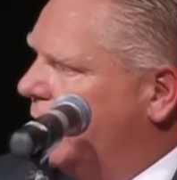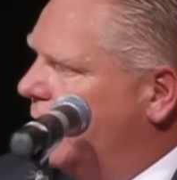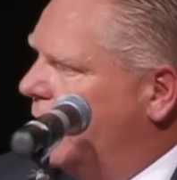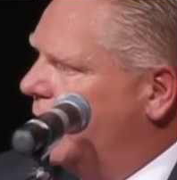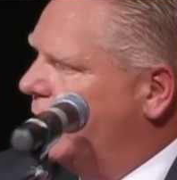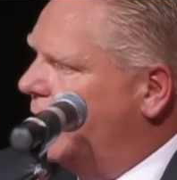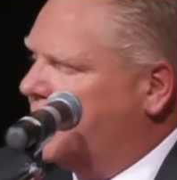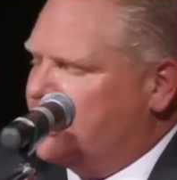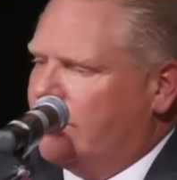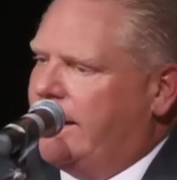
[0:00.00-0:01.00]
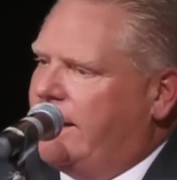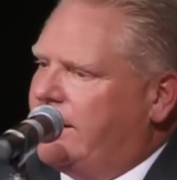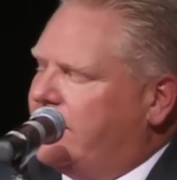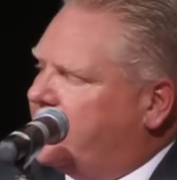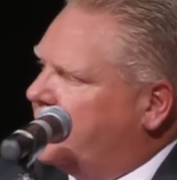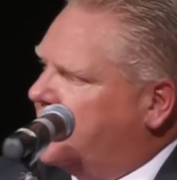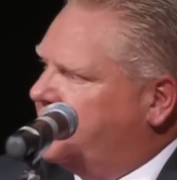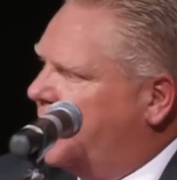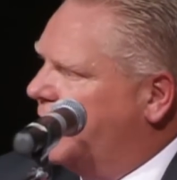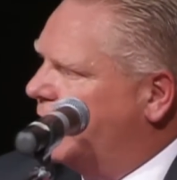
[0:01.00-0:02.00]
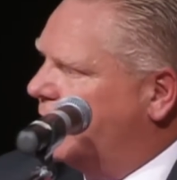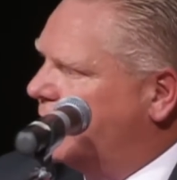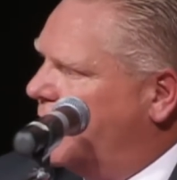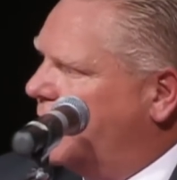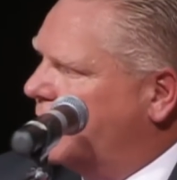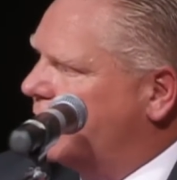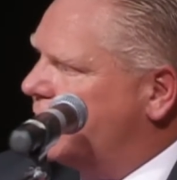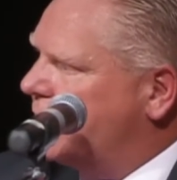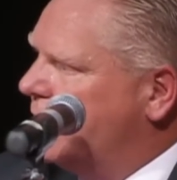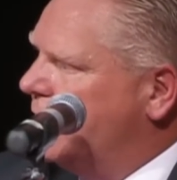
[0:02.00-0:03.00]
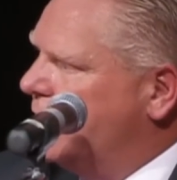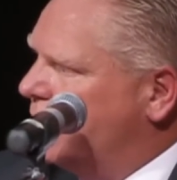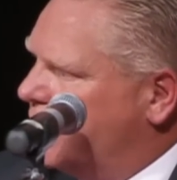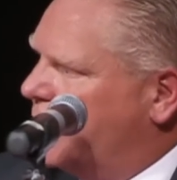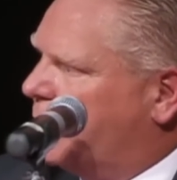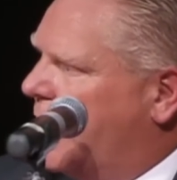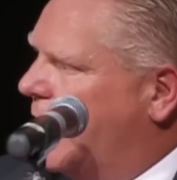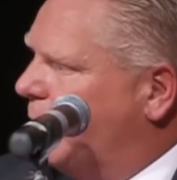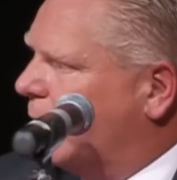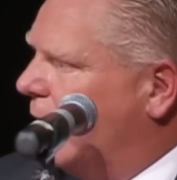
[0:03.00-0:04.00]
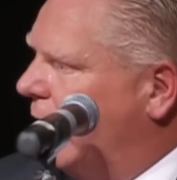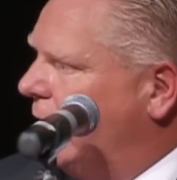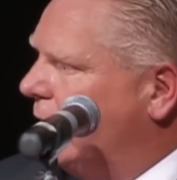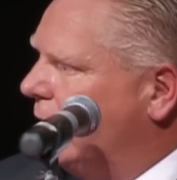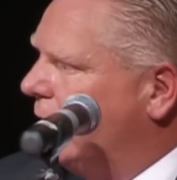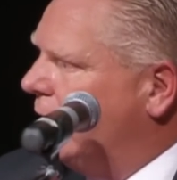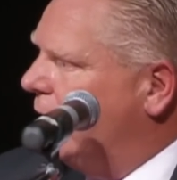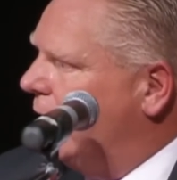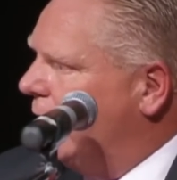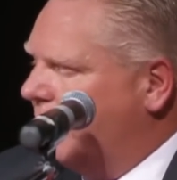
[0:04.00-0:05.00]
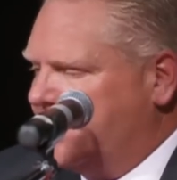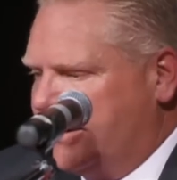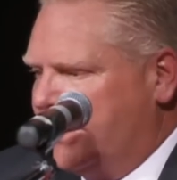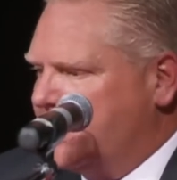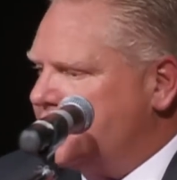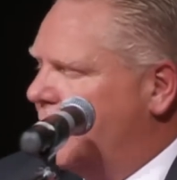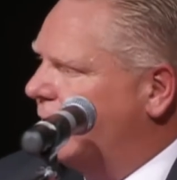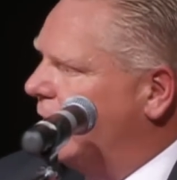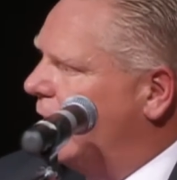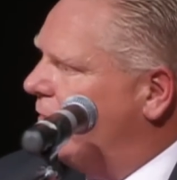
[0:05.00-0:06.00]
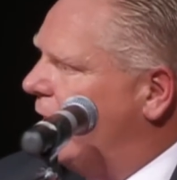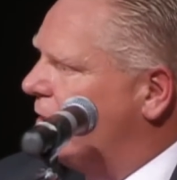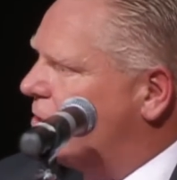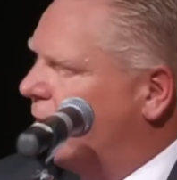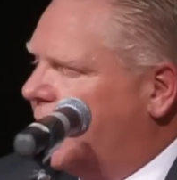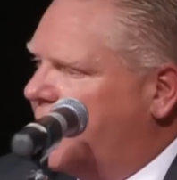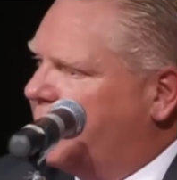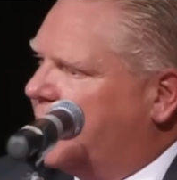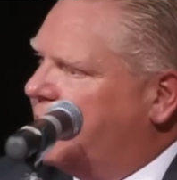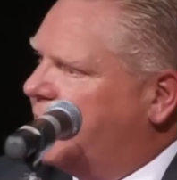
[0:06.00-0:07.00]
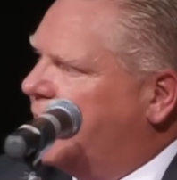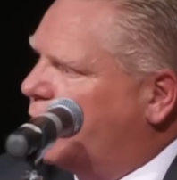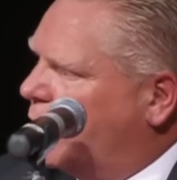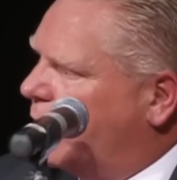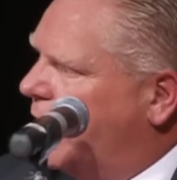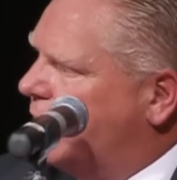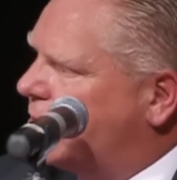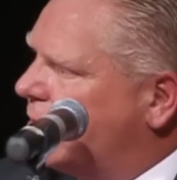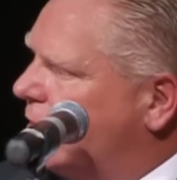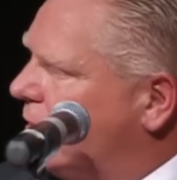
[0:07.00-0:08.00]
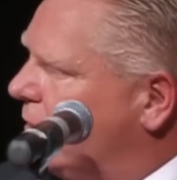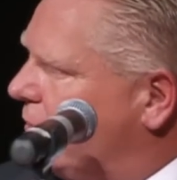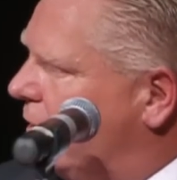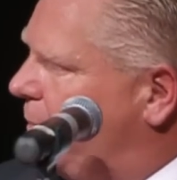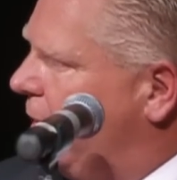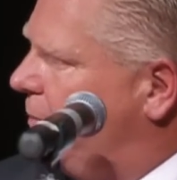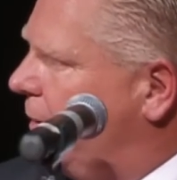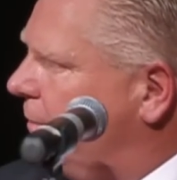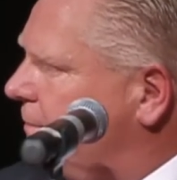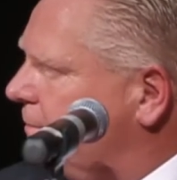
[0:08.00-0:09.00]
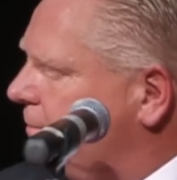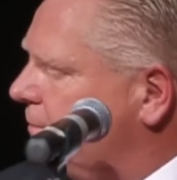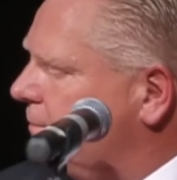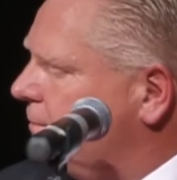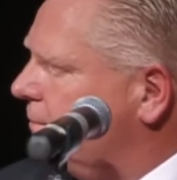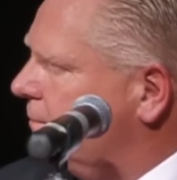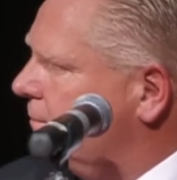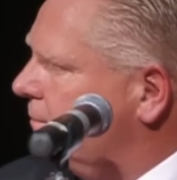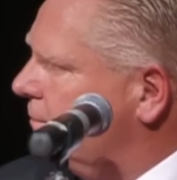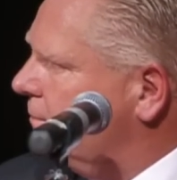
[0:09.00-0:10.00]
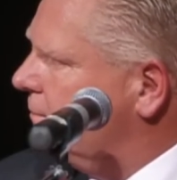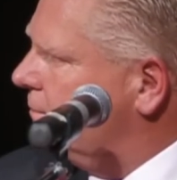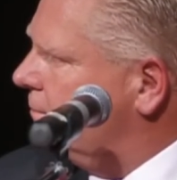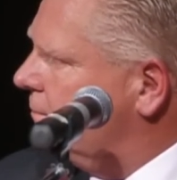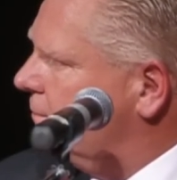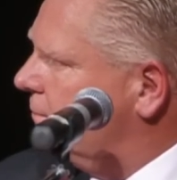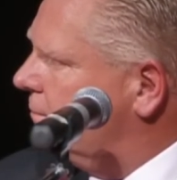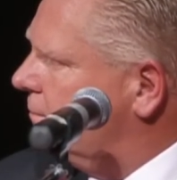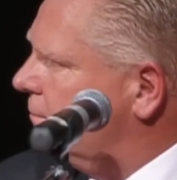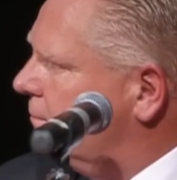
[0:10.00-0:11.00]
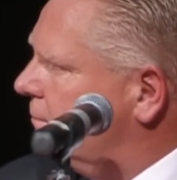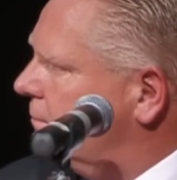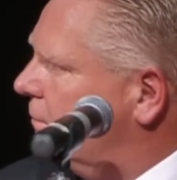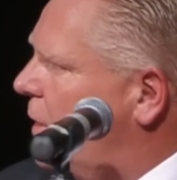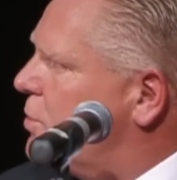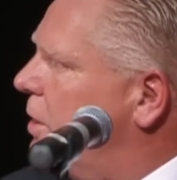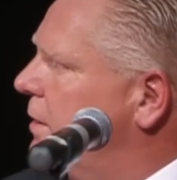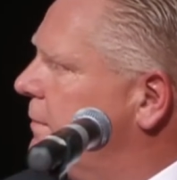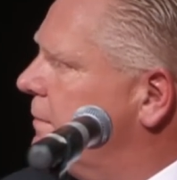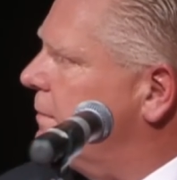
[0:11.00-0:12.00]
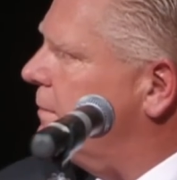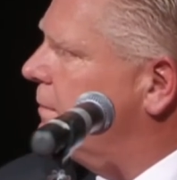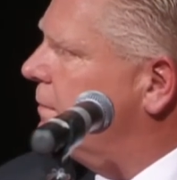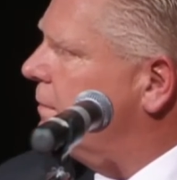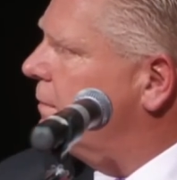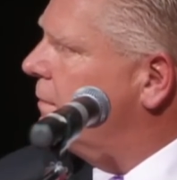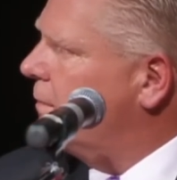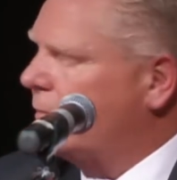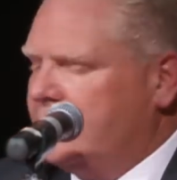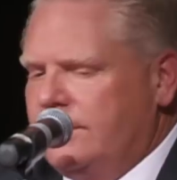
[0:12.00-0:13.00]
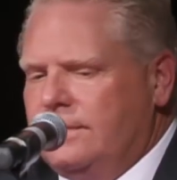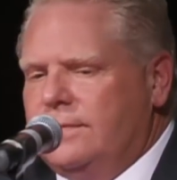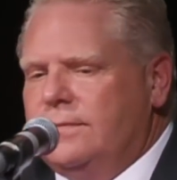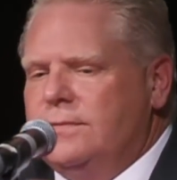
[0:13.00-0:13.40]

I, I donated $3,500 to the Pride Parade, and uh, so I think I've answered that. I believe in equal rights for the people. Mike, if we could turn it up, please. Perhaps lean into it. I'm sorry? Lean into the microphone a little bit.